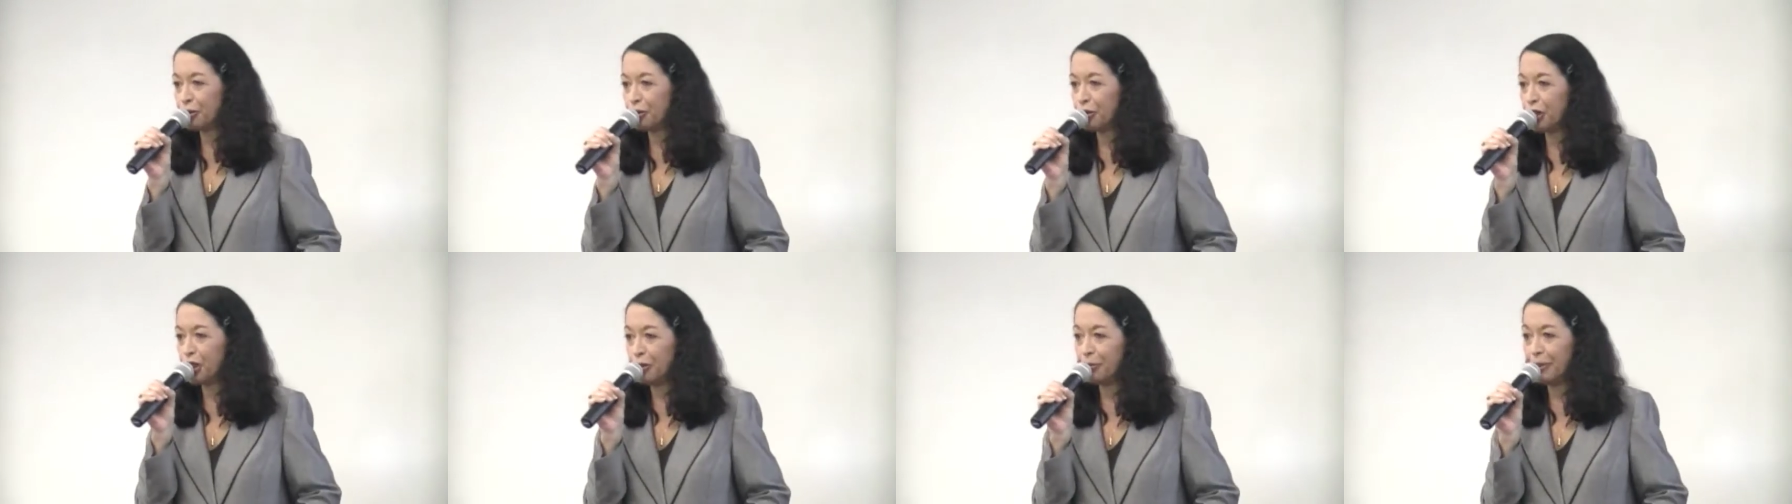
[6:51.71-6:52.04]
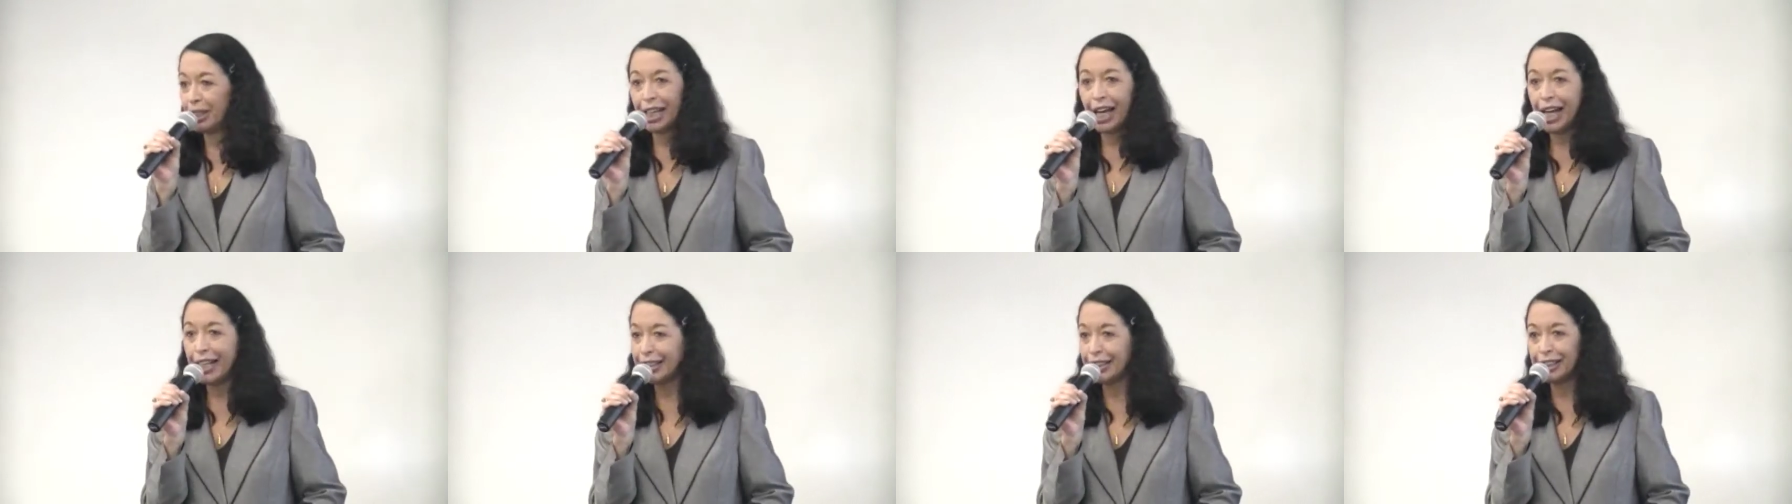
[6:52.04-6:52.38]
room,
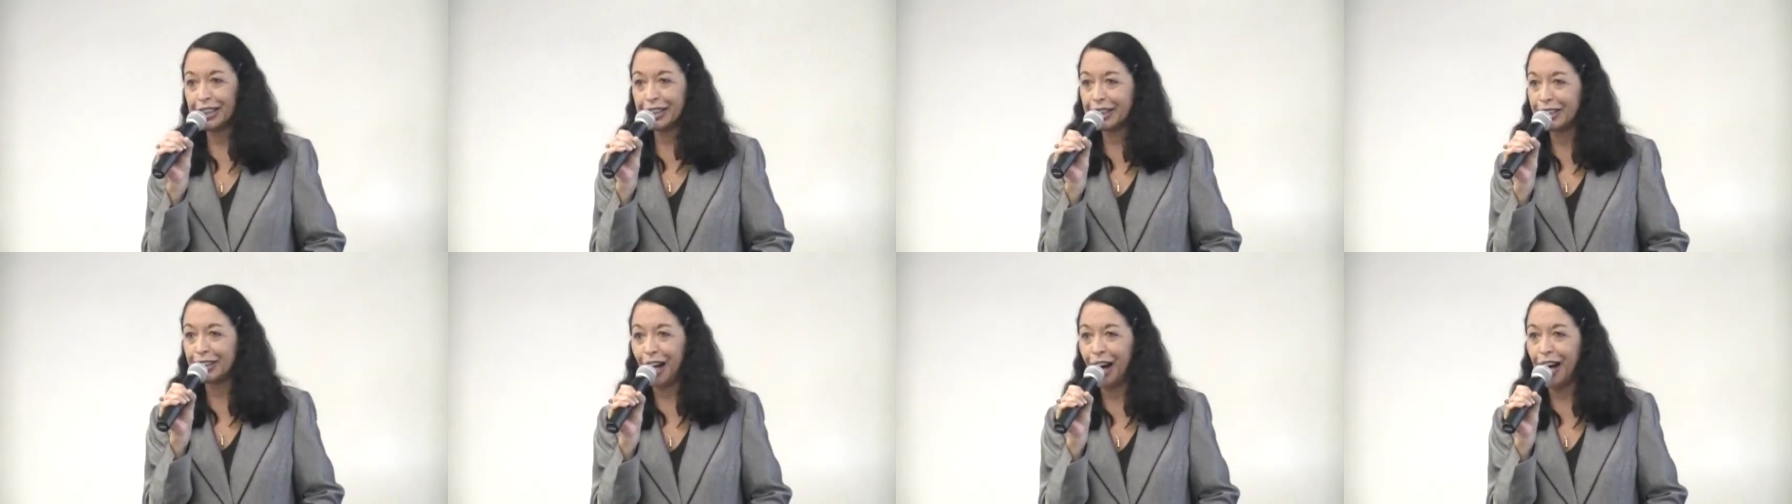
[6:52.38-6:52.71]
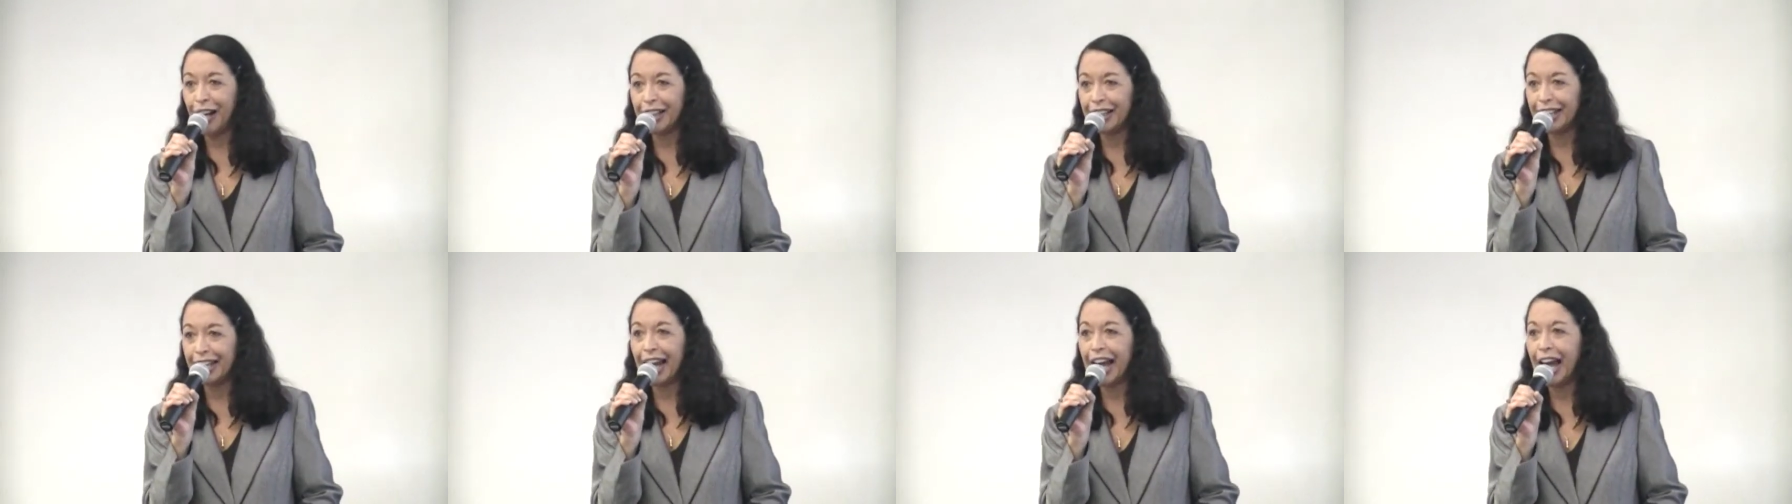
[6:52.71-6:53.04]
and that's just
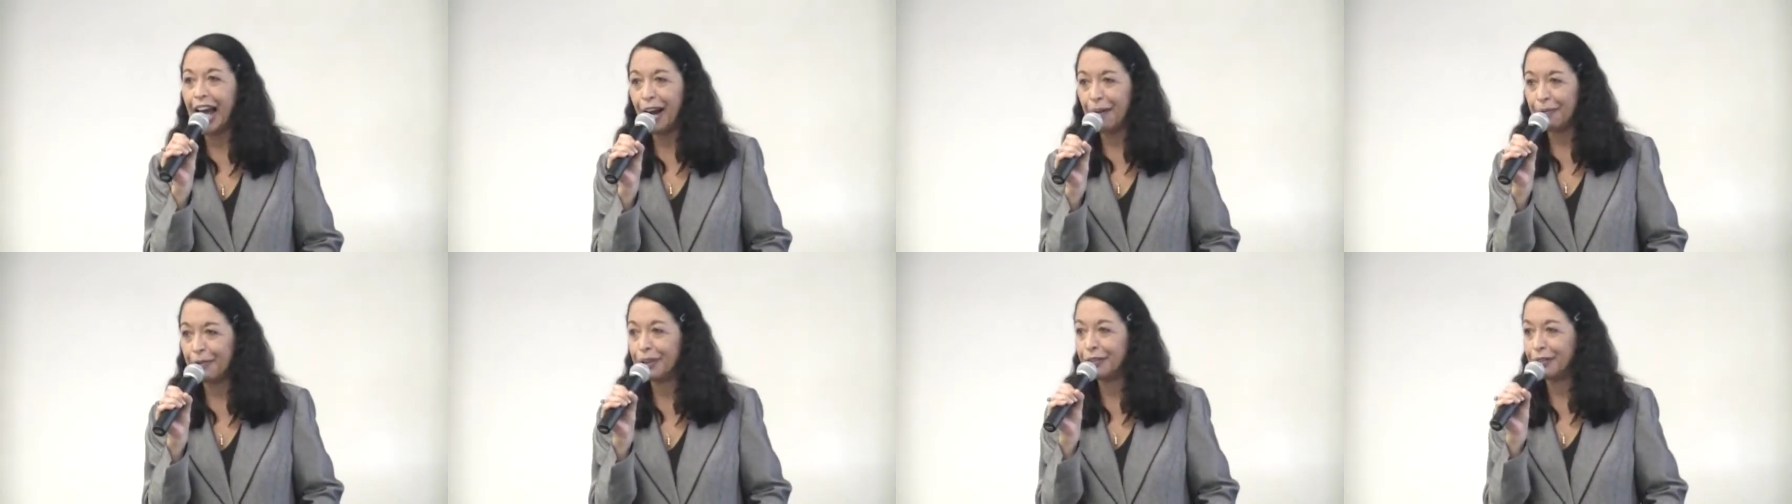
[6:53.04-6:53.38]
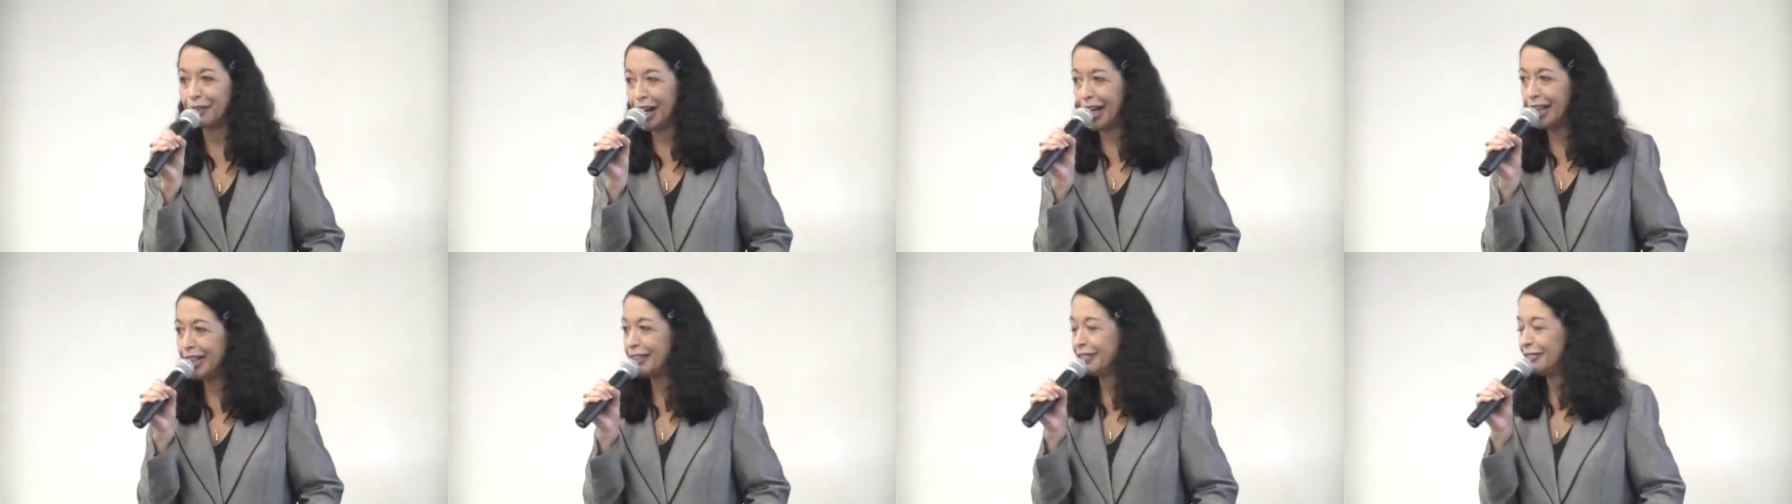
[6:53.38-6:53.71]
not going to happen,
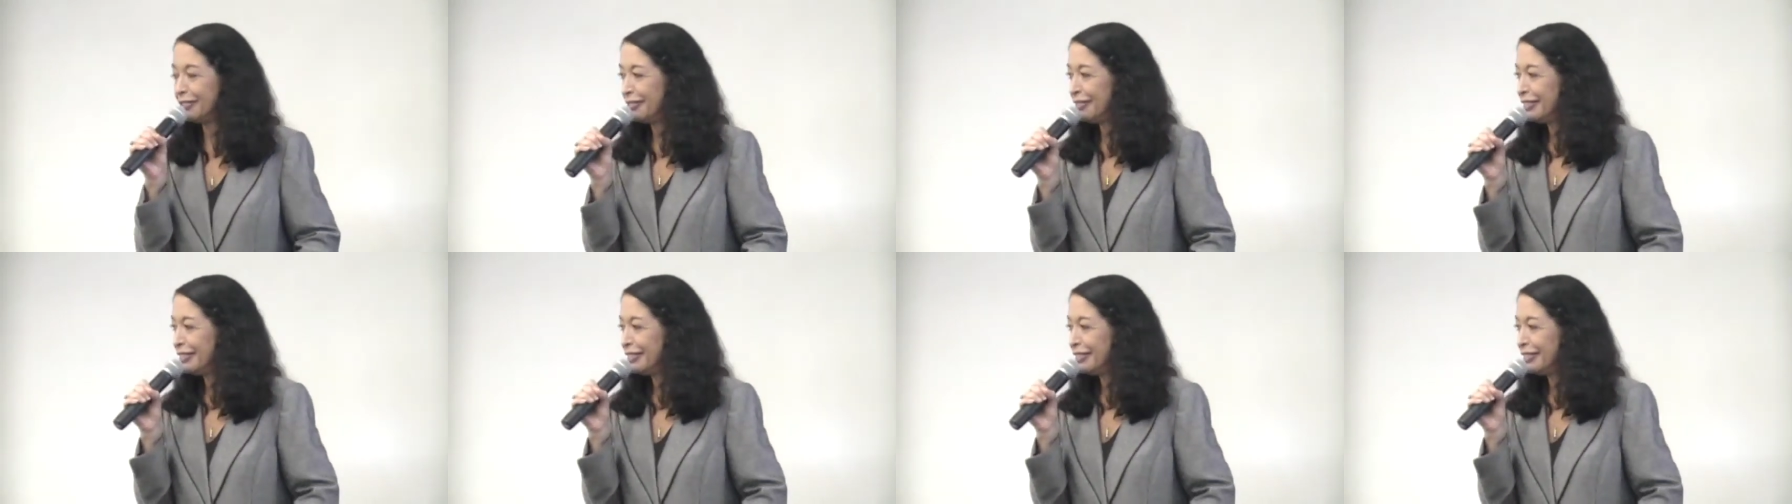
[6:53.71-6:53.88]
right?